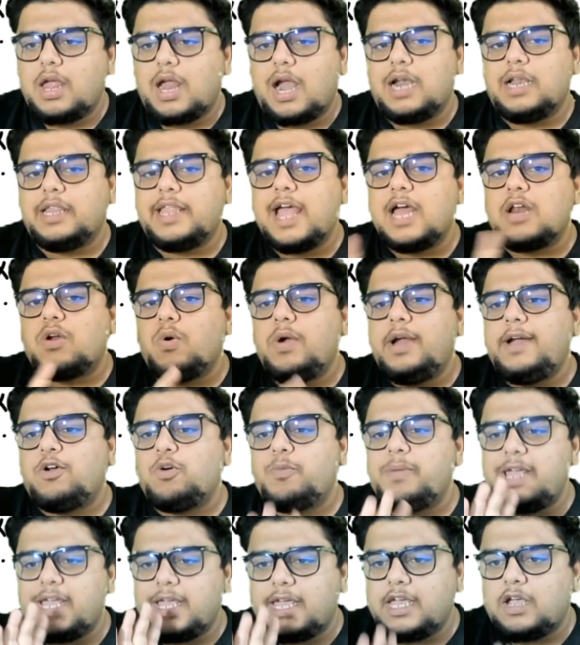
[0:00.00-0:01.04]
And they are going
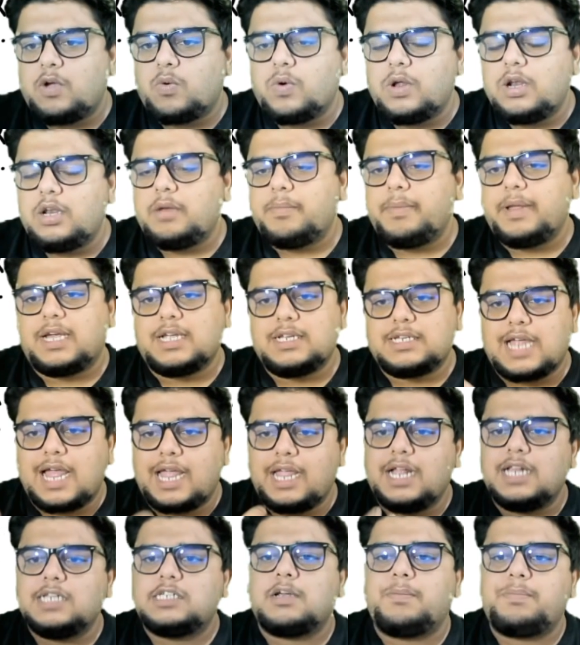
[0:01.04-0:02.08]
to be equal because
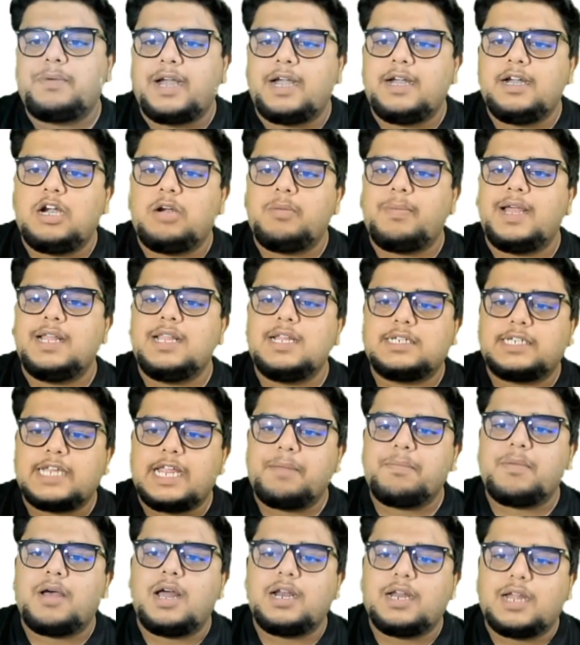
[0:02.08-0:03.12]
angles subtended by the
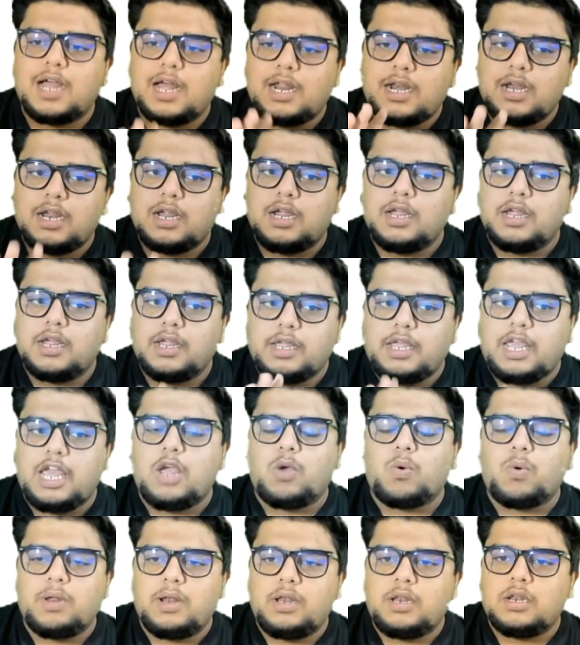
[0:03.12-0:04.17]
same arc are
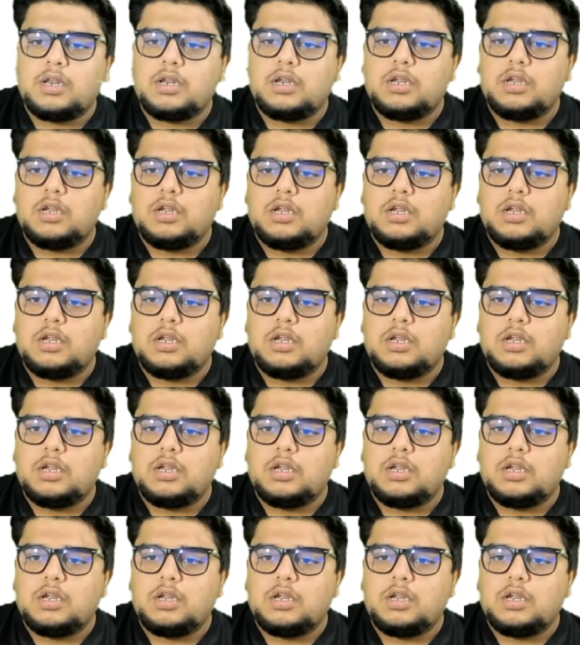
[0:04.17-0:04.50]
equal.